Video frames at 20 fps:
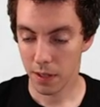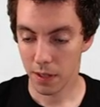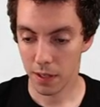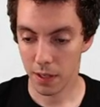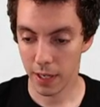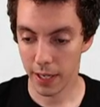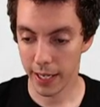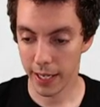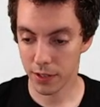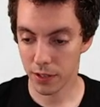
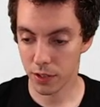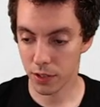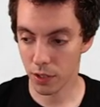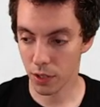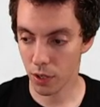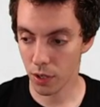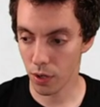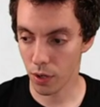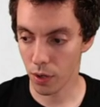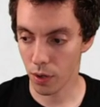All right,
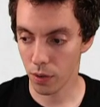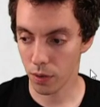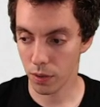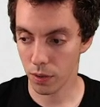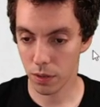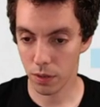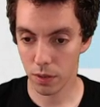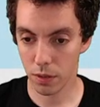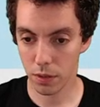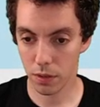so
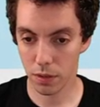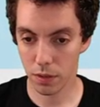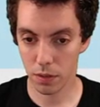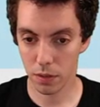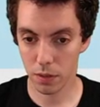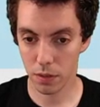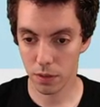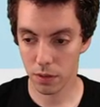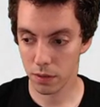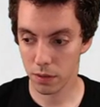
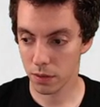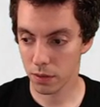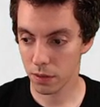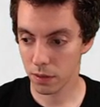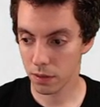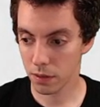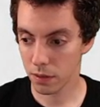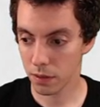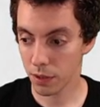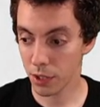
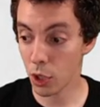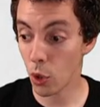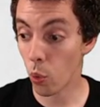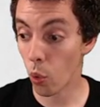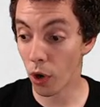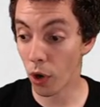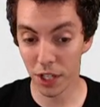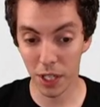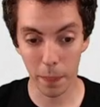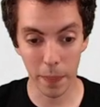you
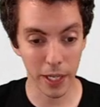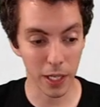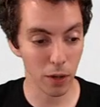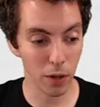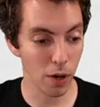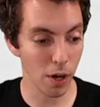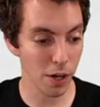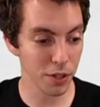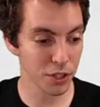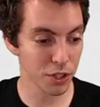work at a bingo
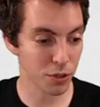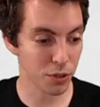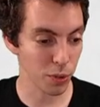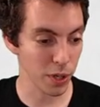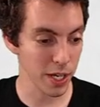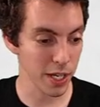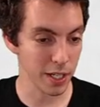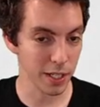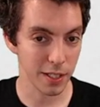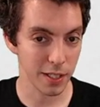hall?
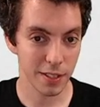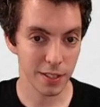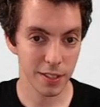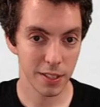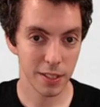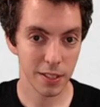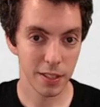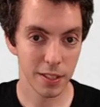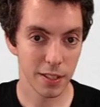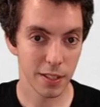Sweet.
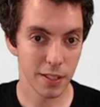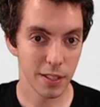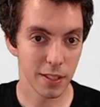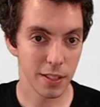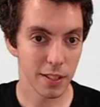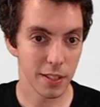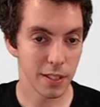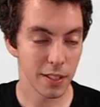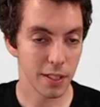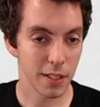
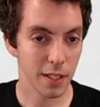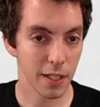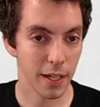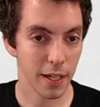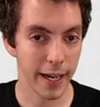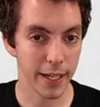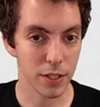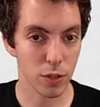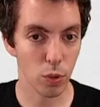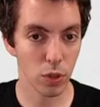All
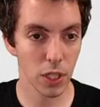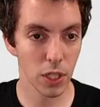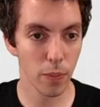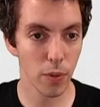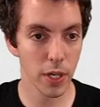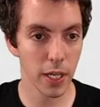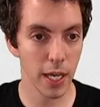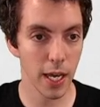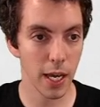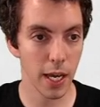right, so we're going to
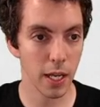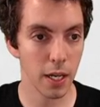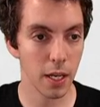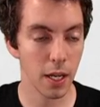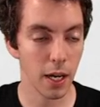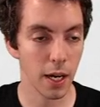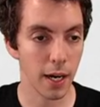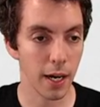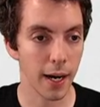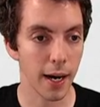bring in
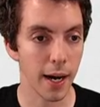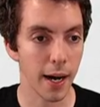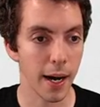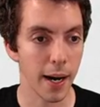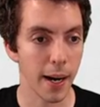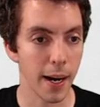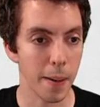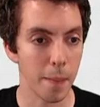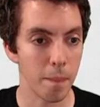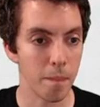
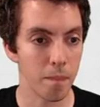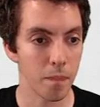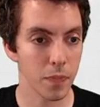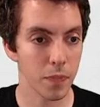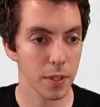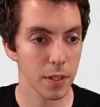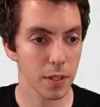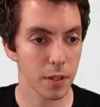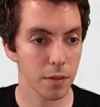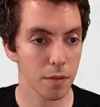um,
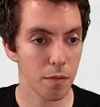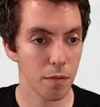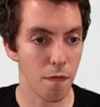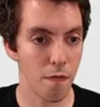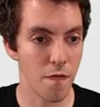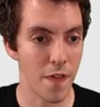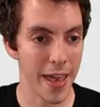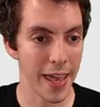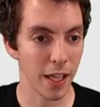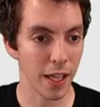
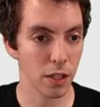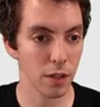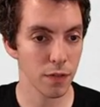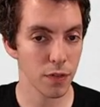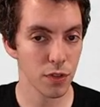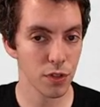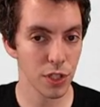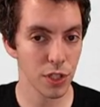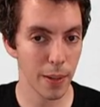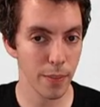Veil of
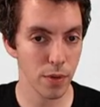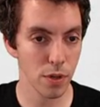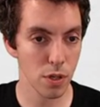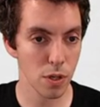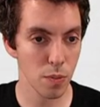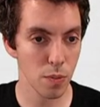Summer,